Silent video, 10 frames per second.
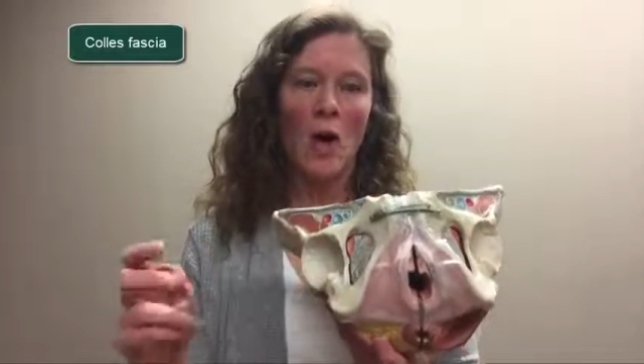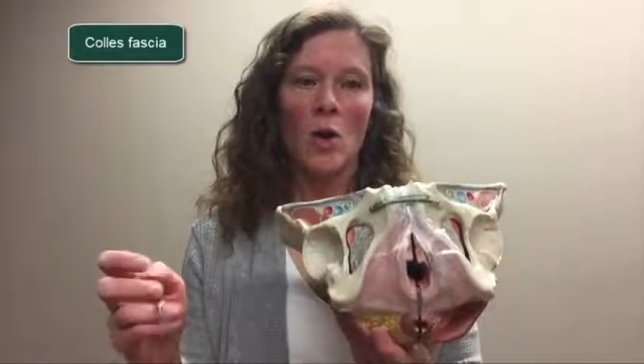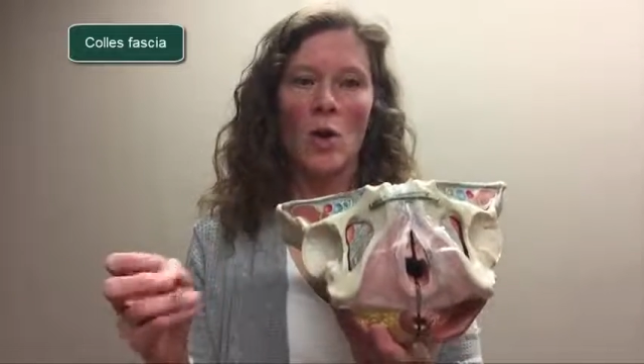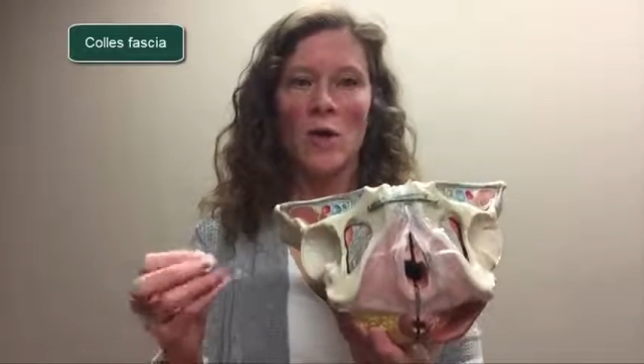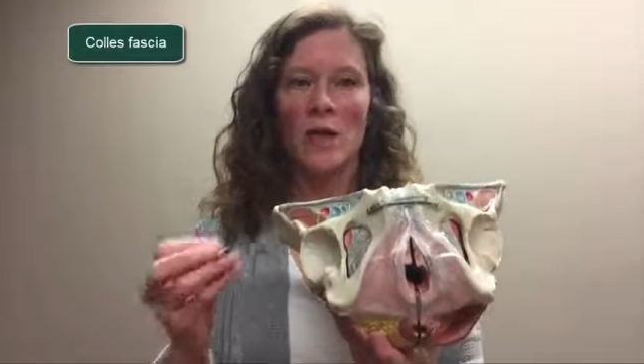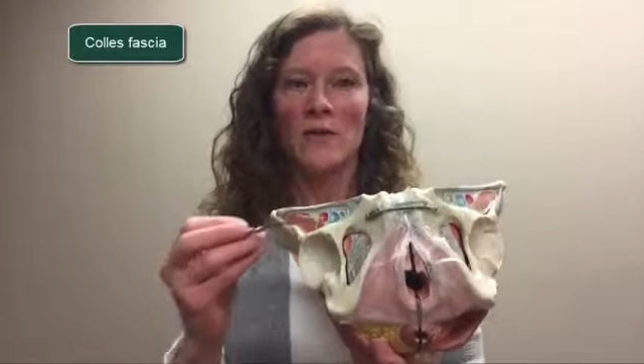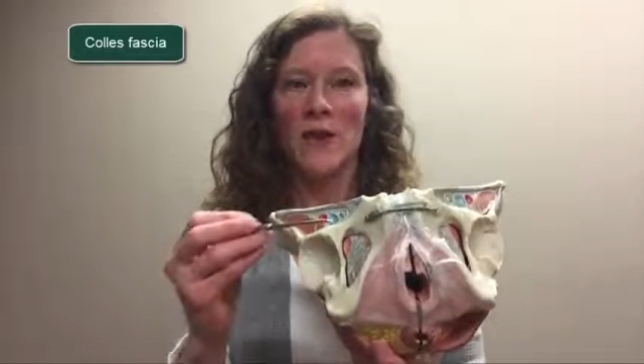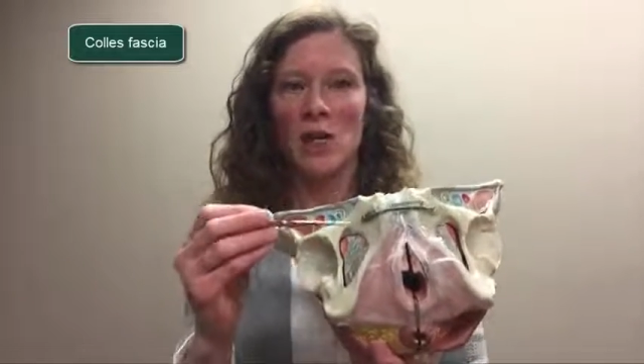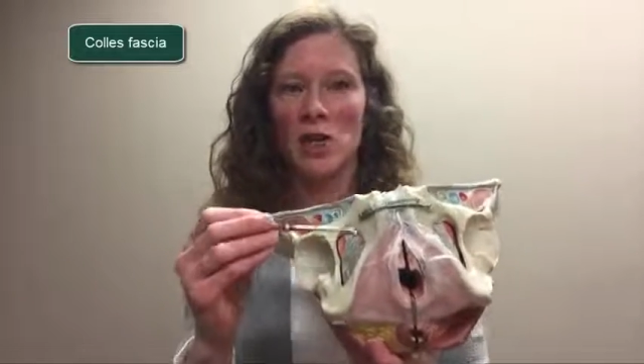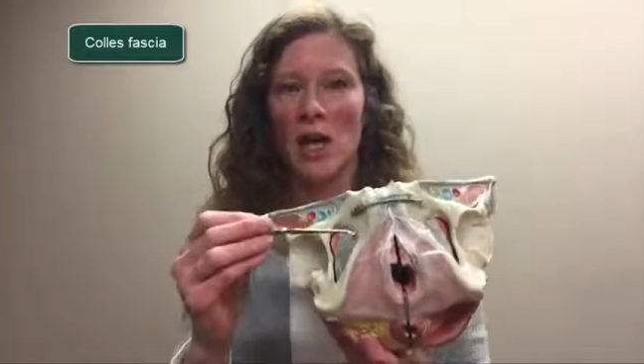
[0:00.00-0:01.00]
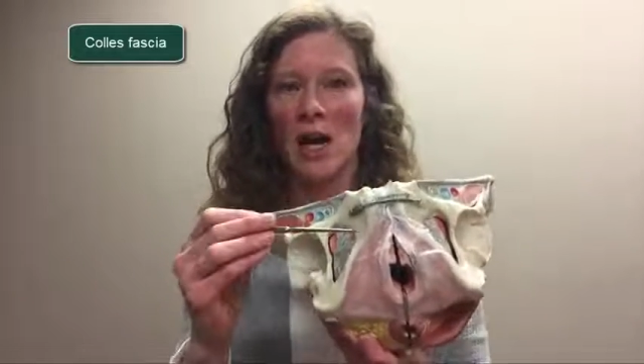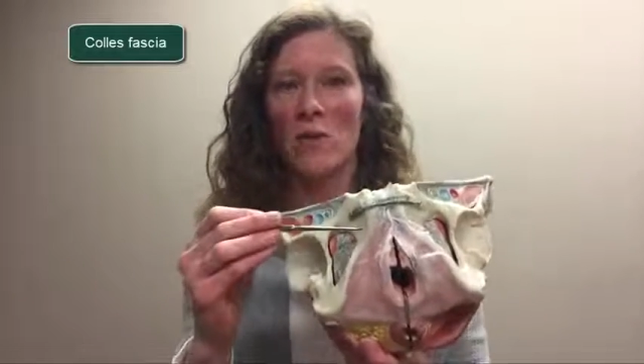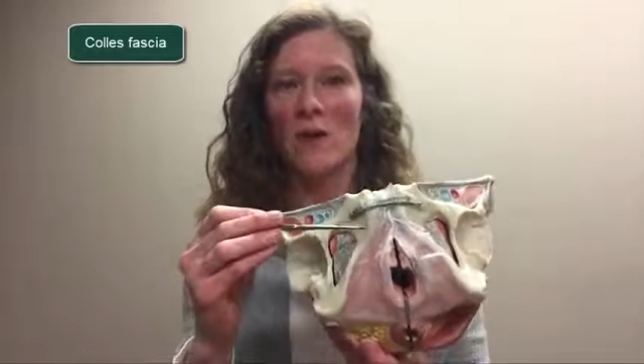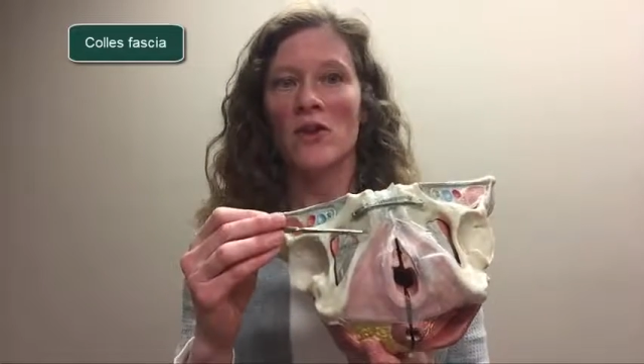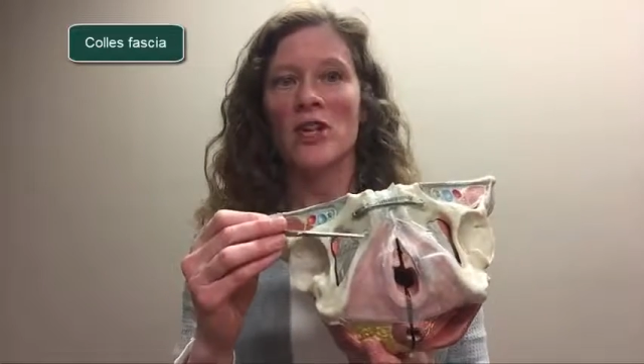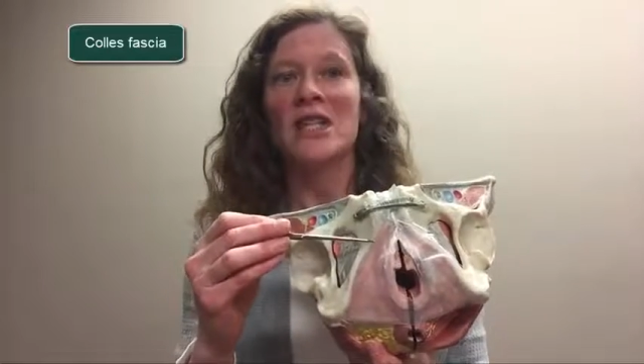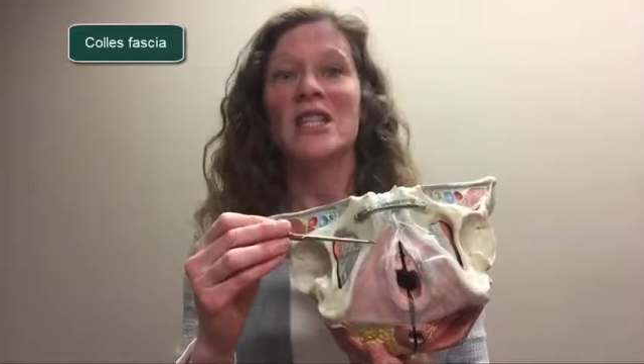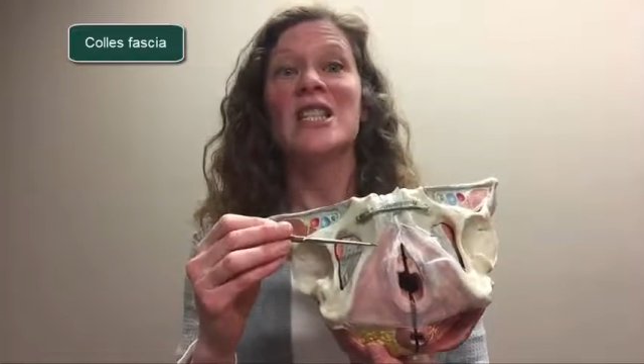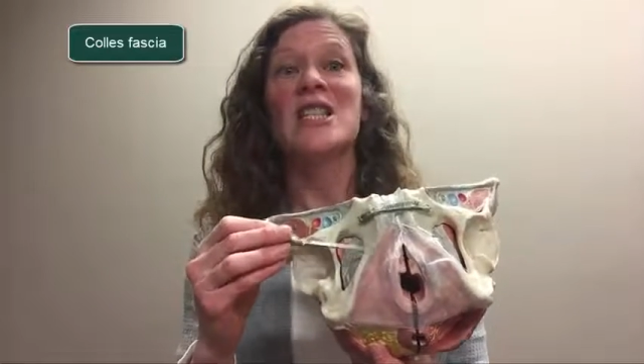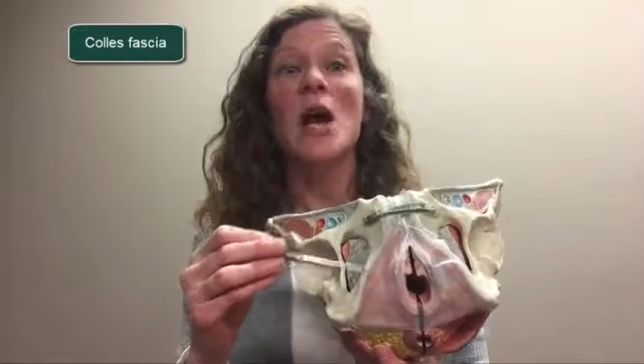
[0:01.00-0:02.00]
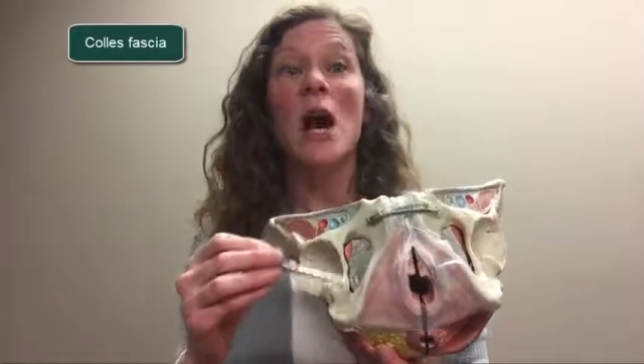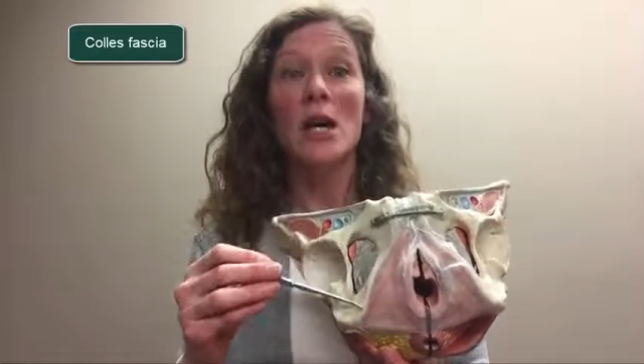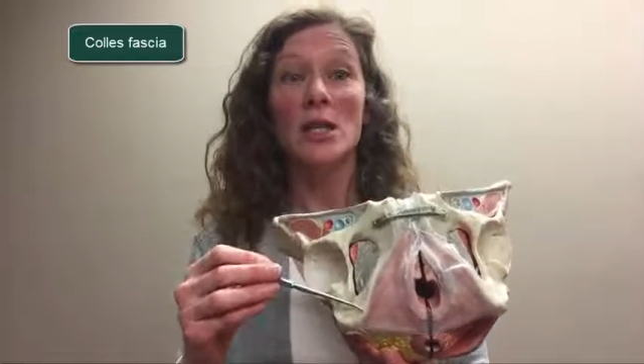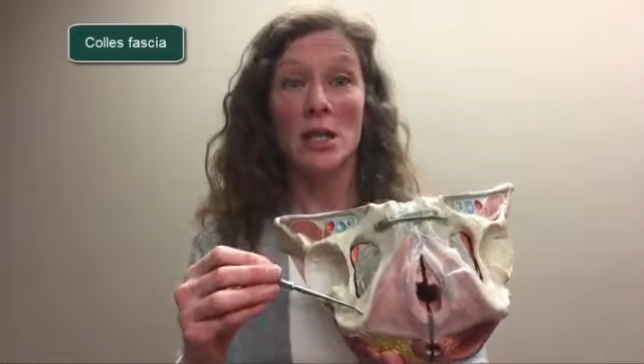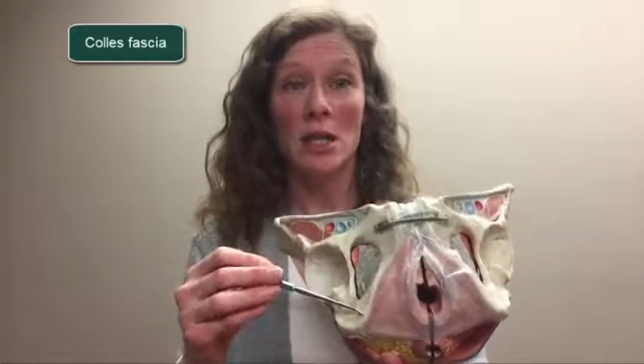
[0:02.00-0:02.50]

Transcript: Colace fascia, however, is not